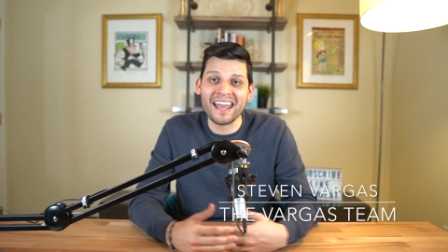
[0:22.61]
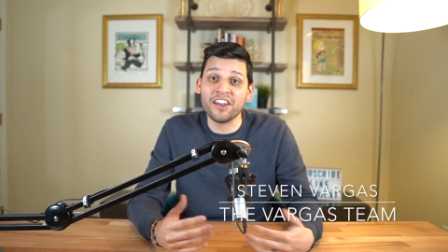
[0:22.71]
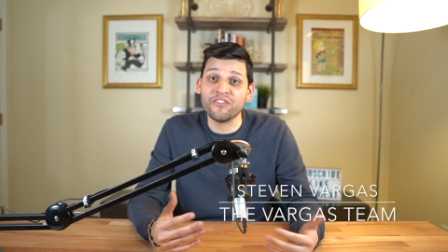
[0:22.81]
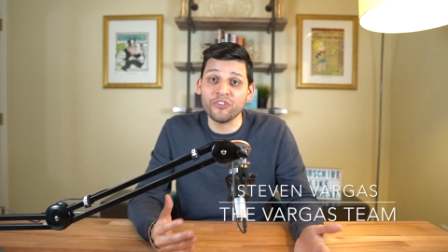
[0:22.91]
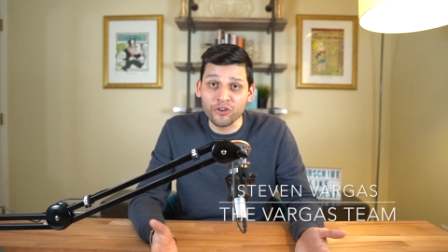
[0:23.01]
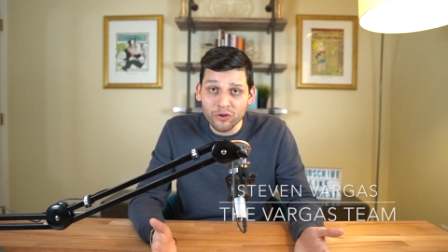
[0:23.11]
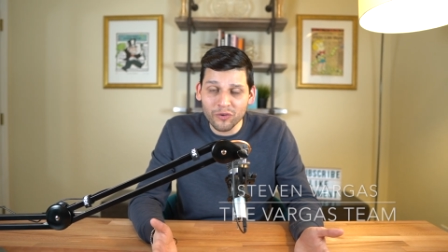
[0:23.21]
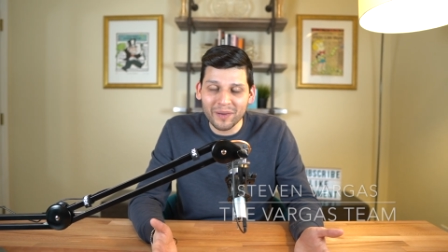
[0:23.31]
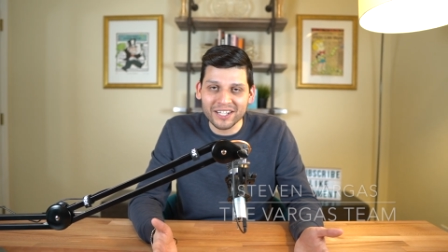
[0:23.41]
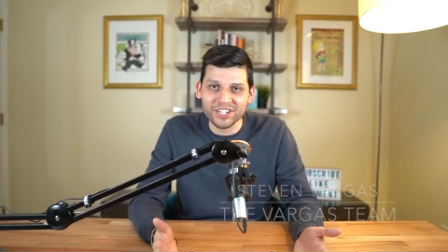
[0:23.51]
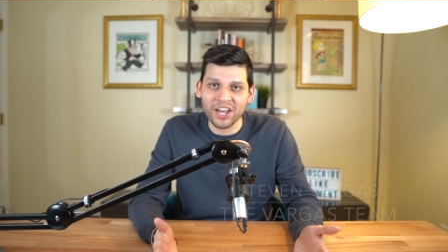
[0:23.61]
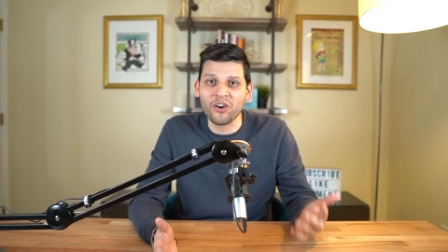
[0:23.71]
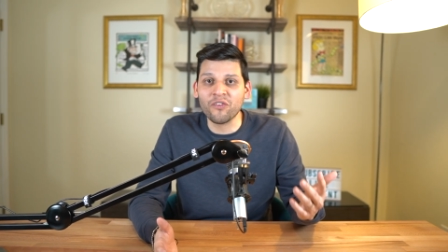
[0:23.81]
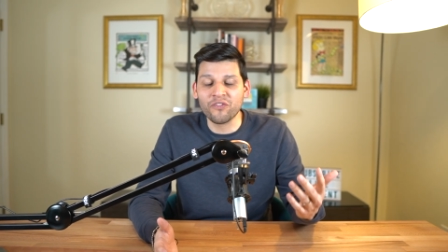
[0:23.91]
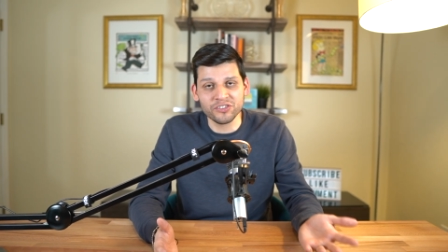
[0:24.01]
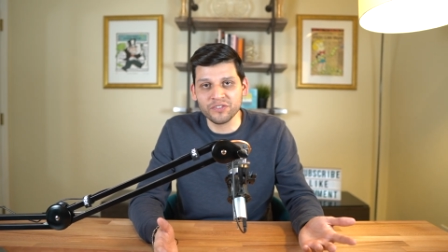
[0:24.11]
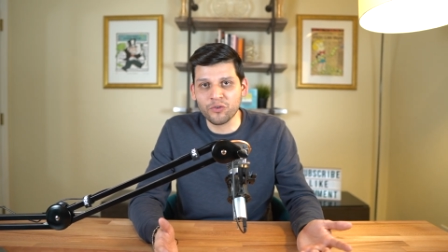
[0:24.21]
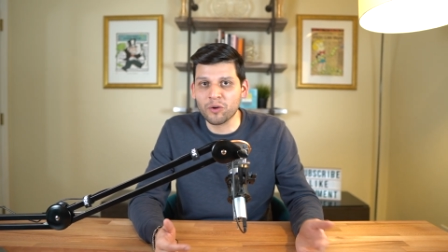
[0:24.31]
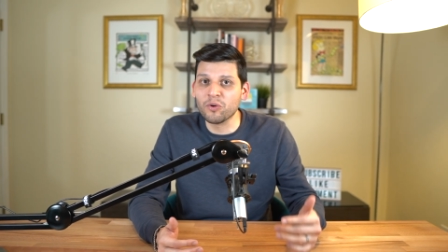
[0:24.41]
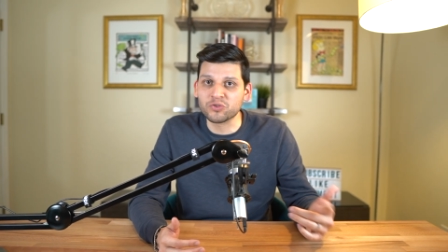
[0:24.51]
And if you're new to my channel, first and
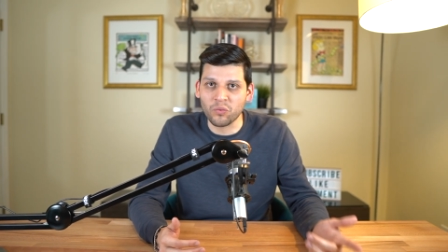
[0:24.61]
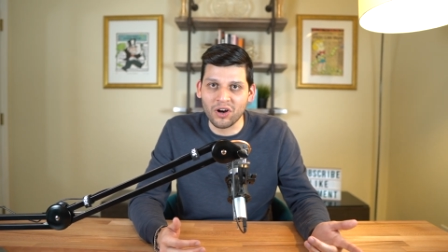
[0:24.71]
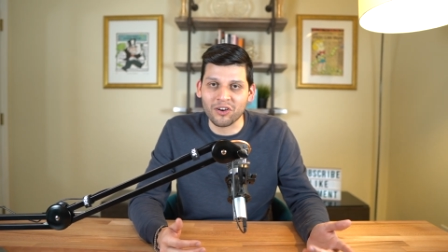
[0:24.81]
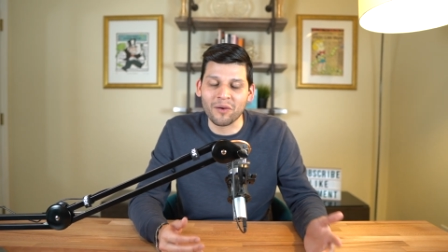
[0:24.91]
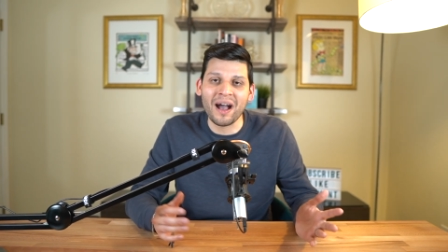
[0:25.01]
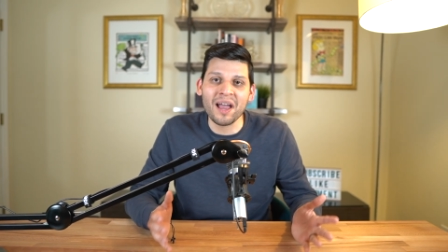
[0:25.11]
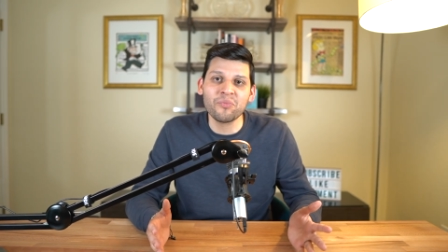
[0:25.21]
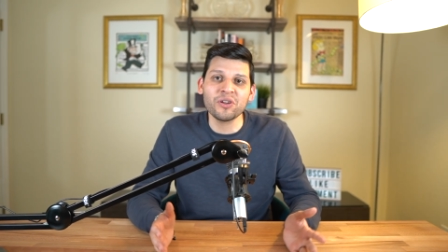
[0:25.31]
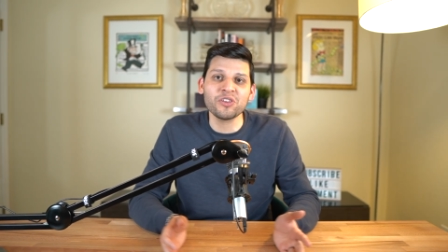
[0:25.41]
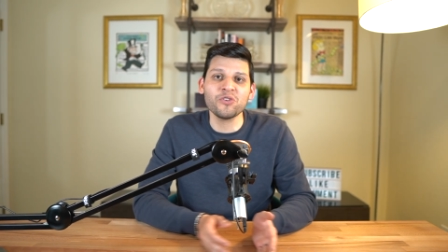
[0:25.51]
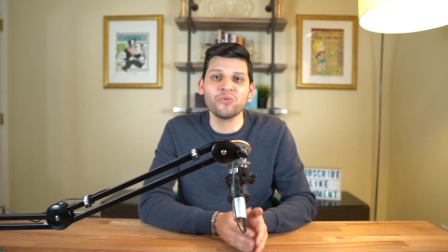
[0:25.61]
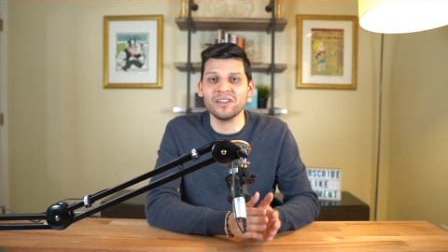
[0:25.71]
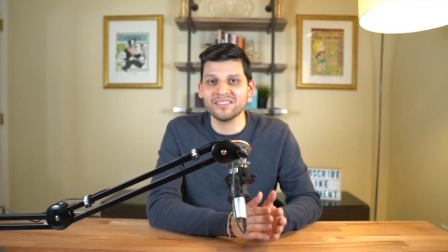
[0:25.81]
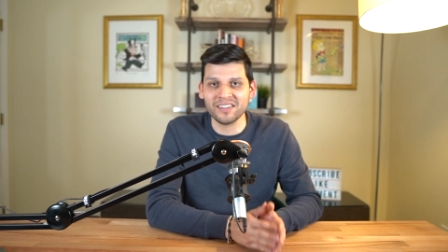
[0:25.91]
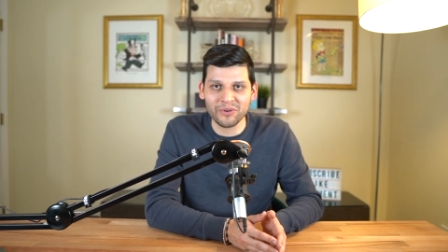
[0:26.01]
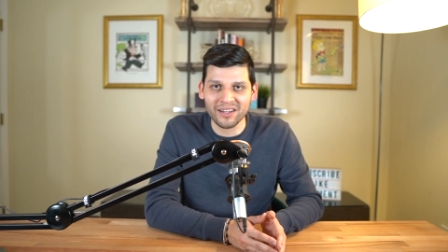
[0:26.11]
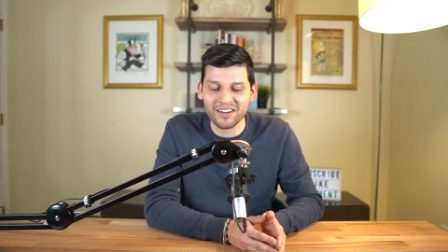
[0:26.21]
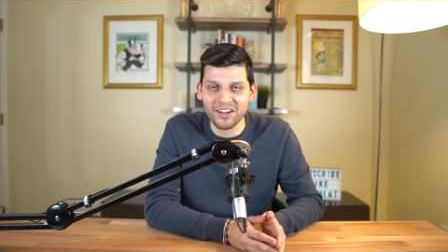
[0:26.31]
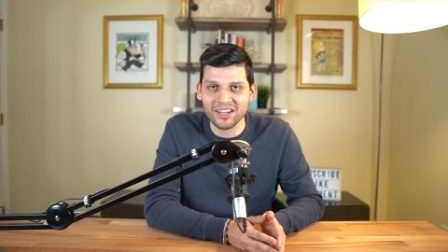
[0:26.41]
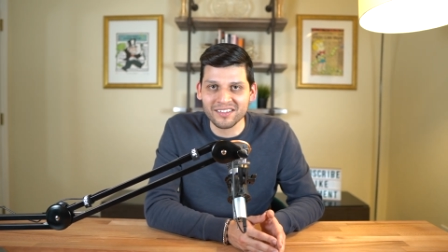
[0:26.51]
foremost, welcome. I bring you real estate
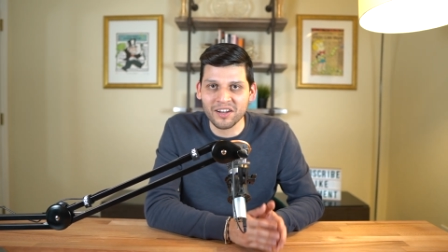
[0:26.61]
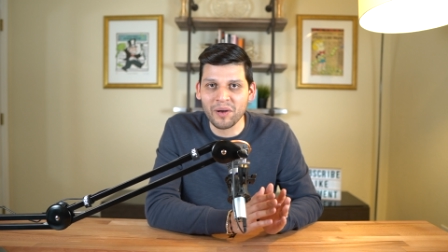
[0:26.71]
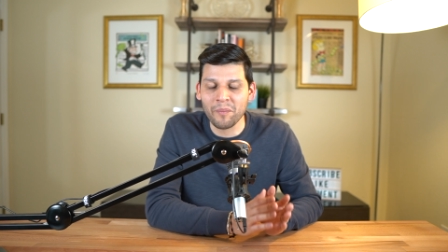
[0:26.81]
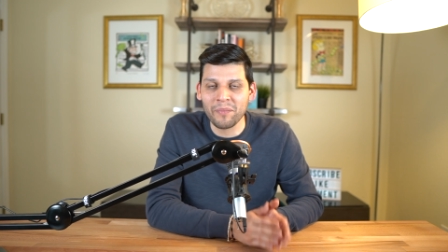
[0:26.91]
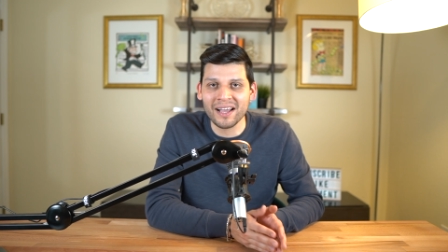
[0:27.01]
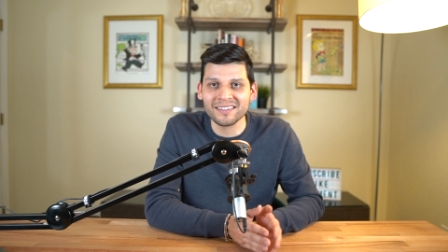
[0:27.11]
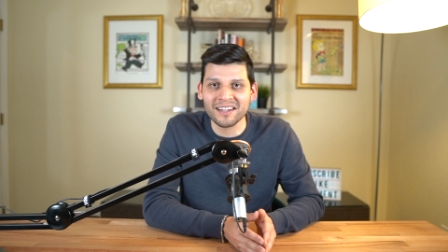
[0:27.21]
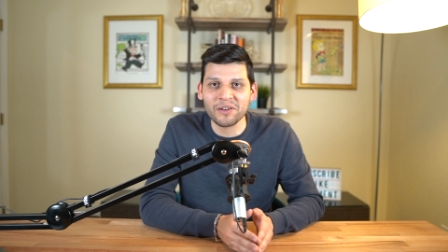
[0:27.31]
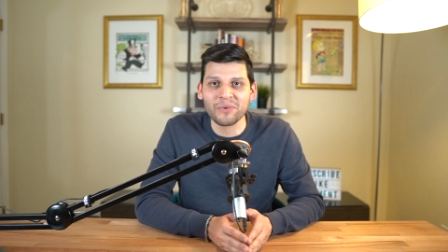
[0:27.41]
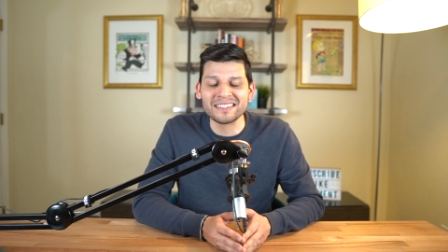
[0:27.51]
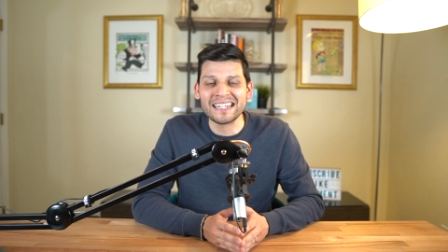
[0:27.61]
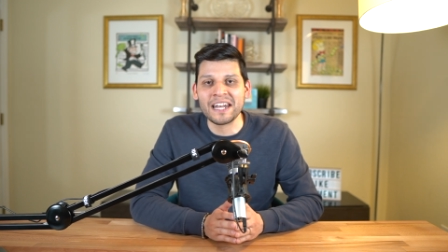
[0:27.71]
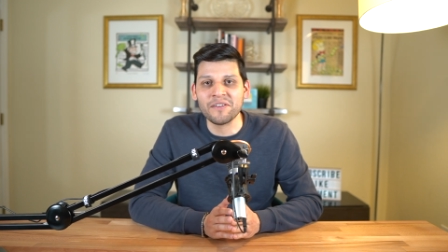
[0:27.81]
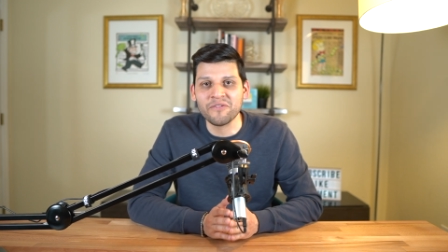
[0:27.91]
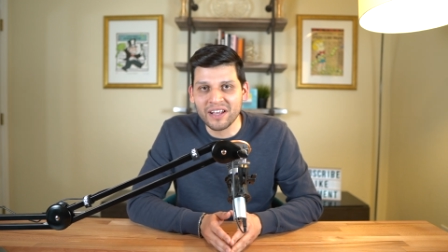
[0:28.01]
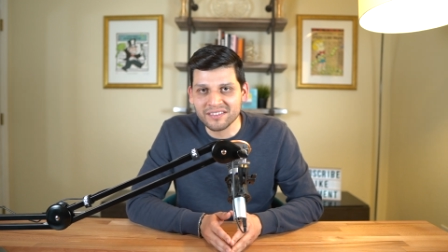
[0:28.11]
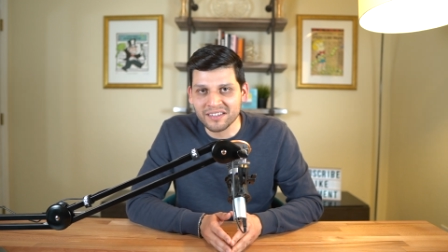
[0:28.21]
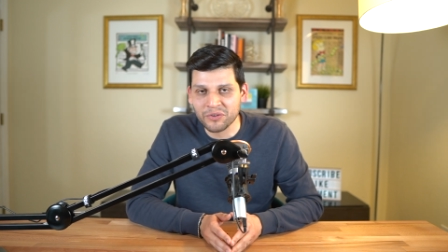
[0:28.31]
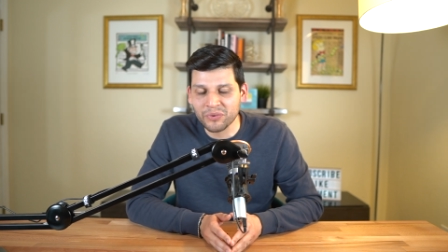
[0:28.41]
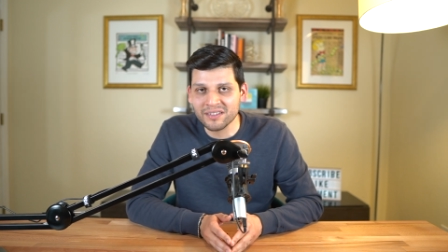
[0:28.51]
related content about buying, selling, renting, and
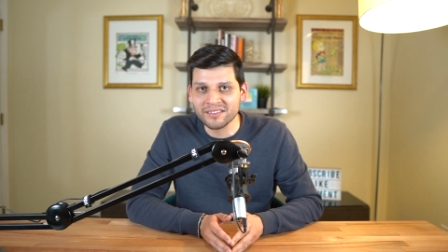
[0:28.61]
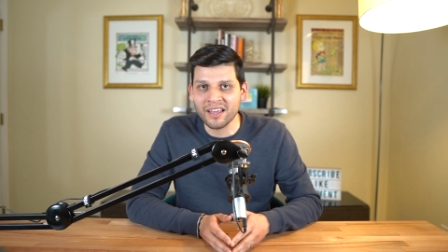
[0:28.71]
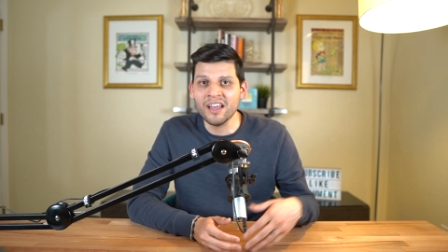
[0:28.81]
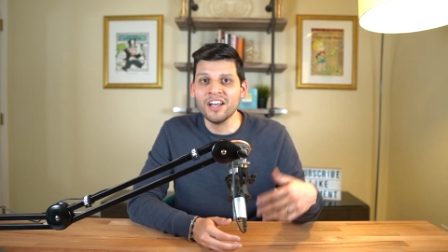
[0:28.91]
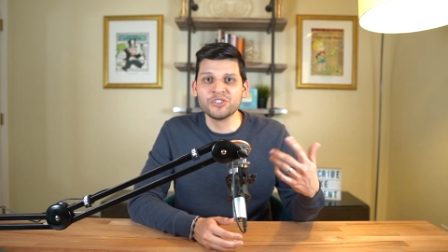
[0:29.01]
investing in real estate.